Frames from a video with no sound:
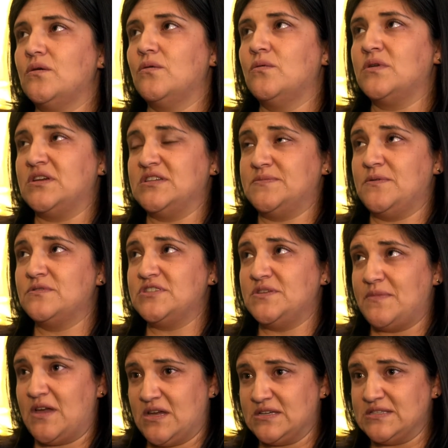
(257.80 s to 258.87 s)
When I spoke to
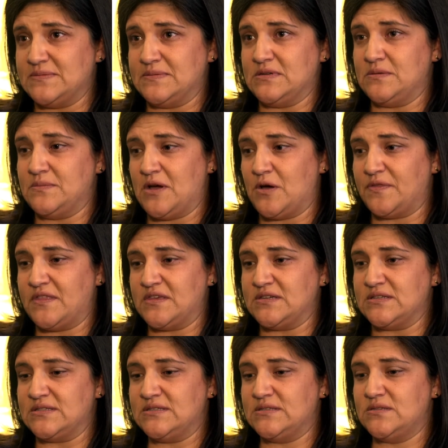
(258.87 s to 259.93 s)
my husband about
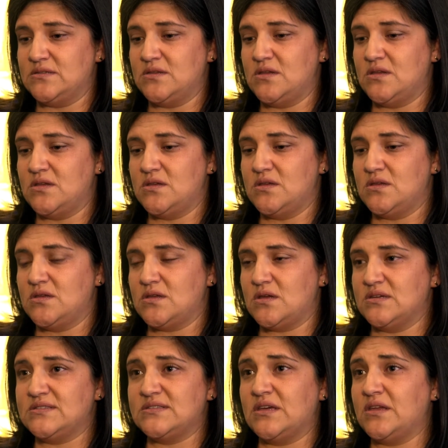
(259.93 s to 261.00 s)
this,
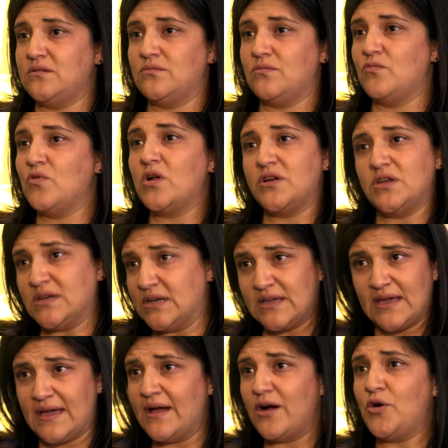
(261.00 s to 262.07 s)
I said, well, are you going to
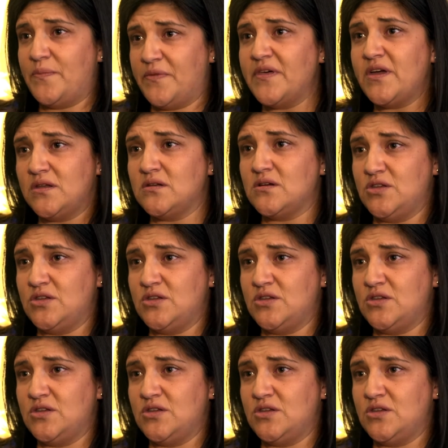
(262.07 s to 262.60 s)
get help then?